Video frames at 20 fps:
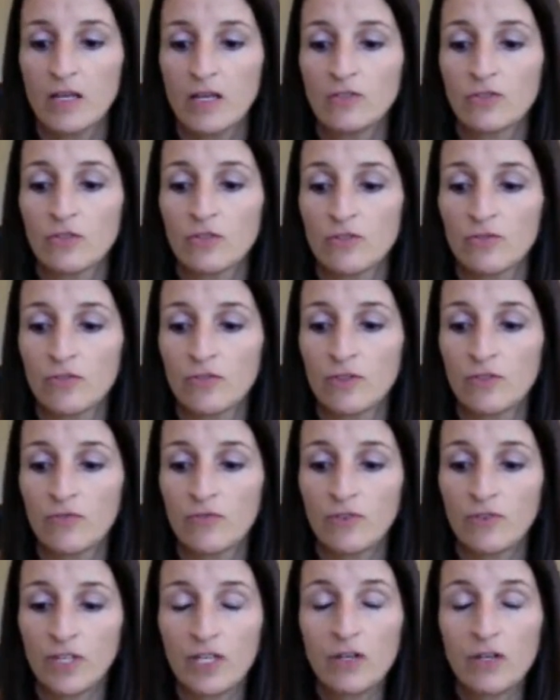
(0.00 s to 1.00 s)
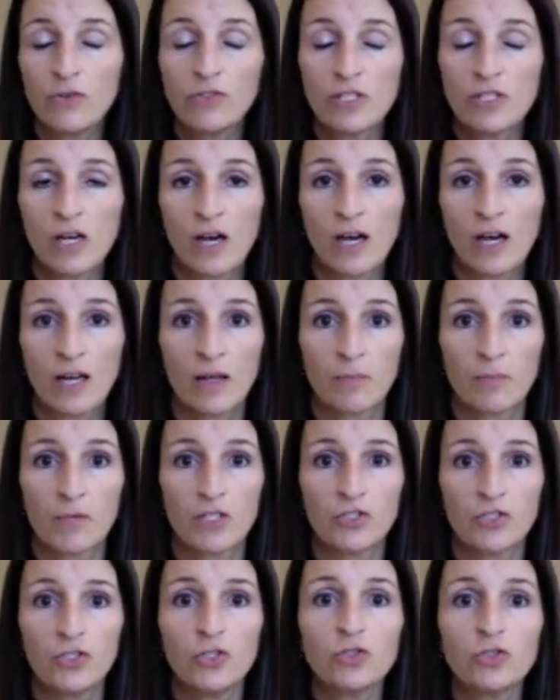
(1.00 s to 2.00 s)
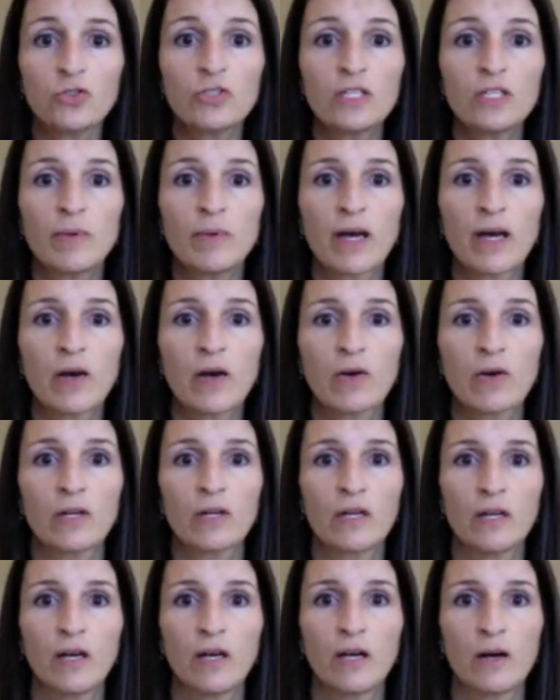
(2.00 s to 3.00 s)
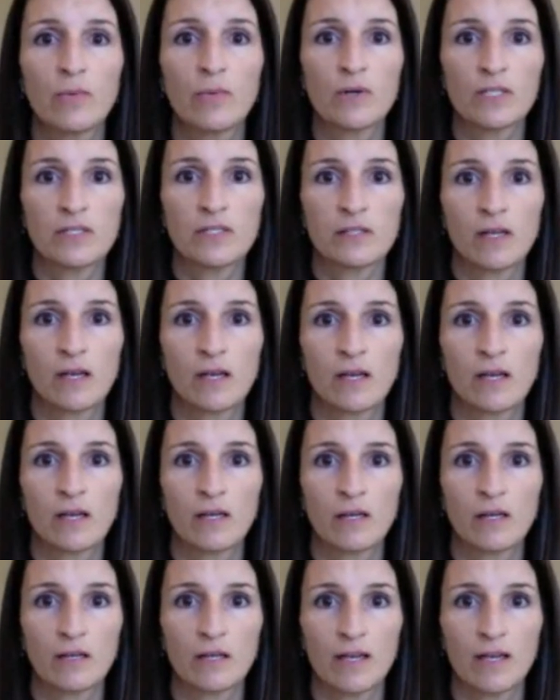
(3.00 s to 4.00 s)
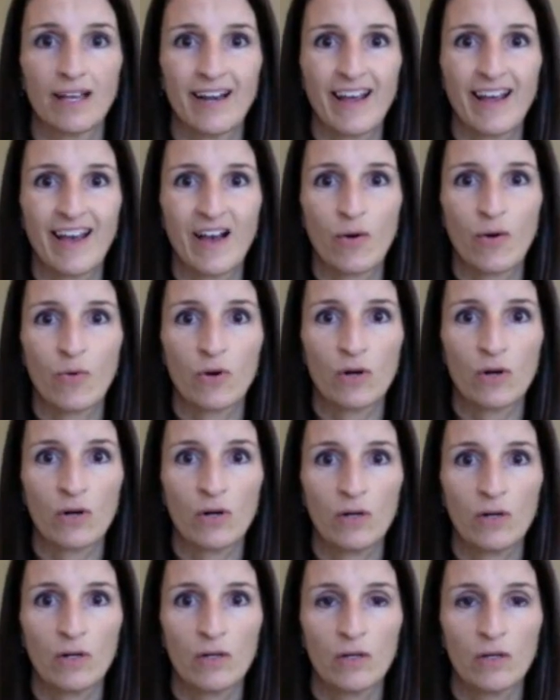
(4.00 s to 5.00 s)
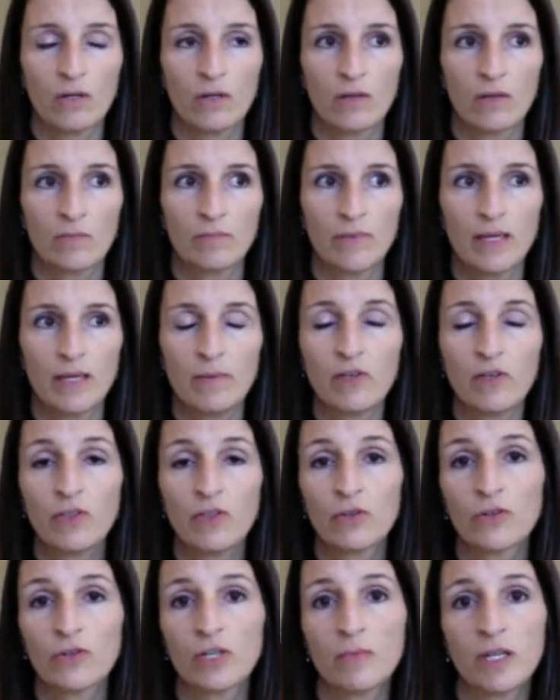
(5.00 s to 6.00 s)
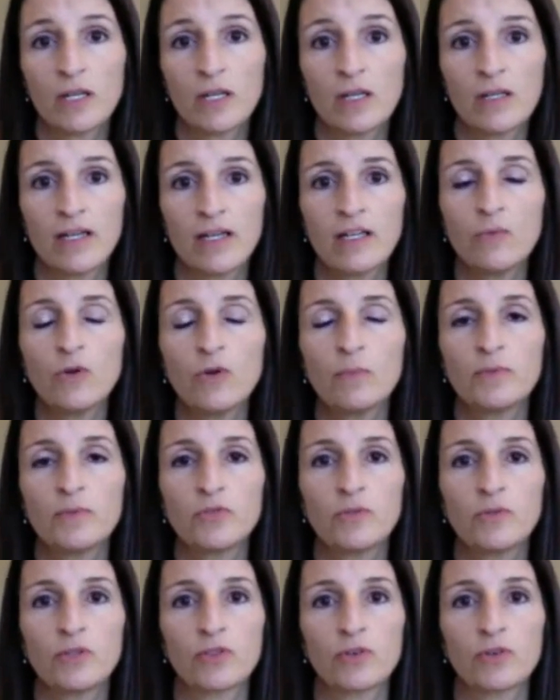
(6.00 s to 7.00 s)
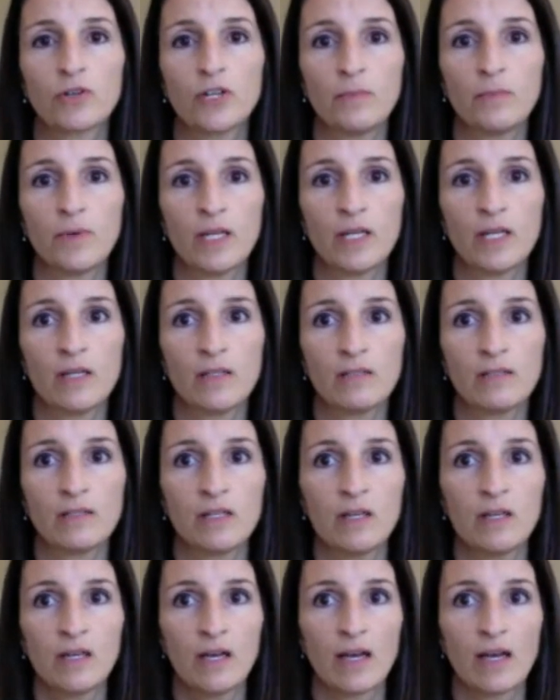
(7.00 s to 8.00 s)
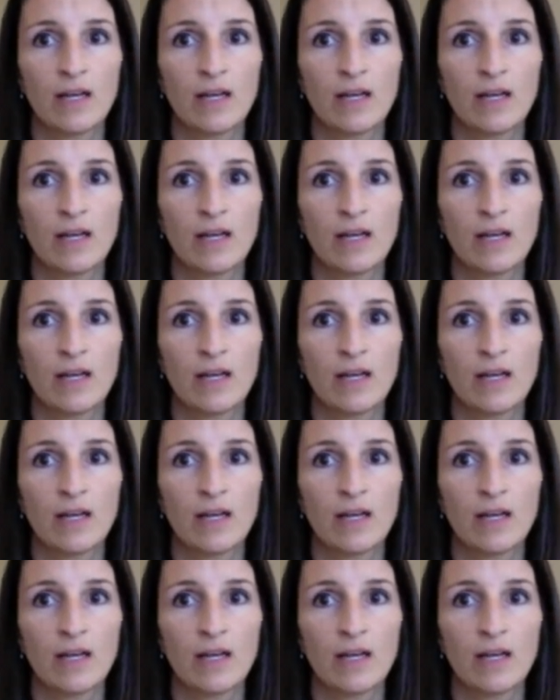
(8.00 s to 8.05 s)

So the video time is usually about, I want to say, an hour, maybe 30 minutes, anywhere between 30 minutes and